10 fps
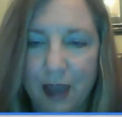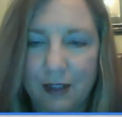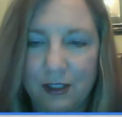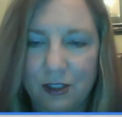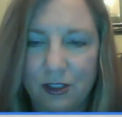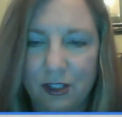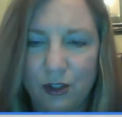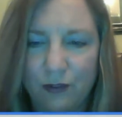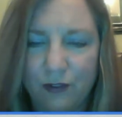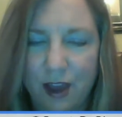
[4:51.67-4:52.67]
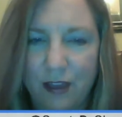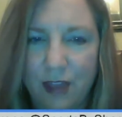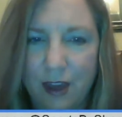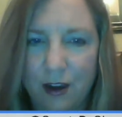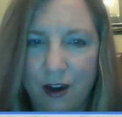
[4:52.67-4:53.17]
Didn't you find that
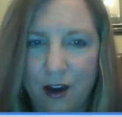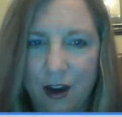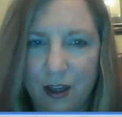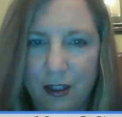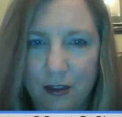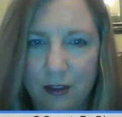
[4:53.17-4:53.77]
odd?